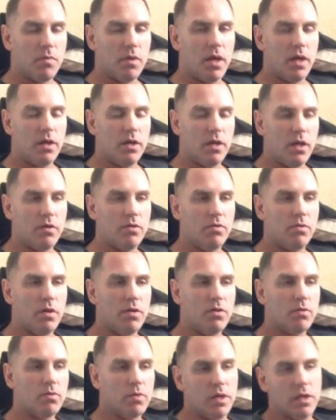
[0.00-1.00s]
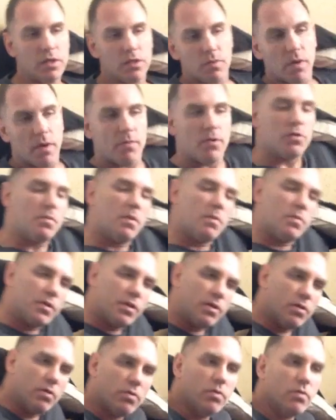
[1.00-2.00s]
And the reason why most people
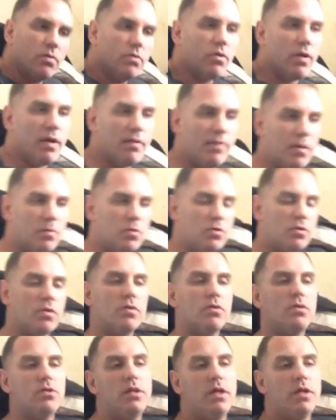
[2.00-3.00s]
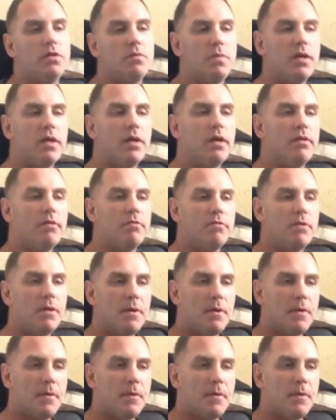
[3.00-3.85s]
that don't have animals don't understand is because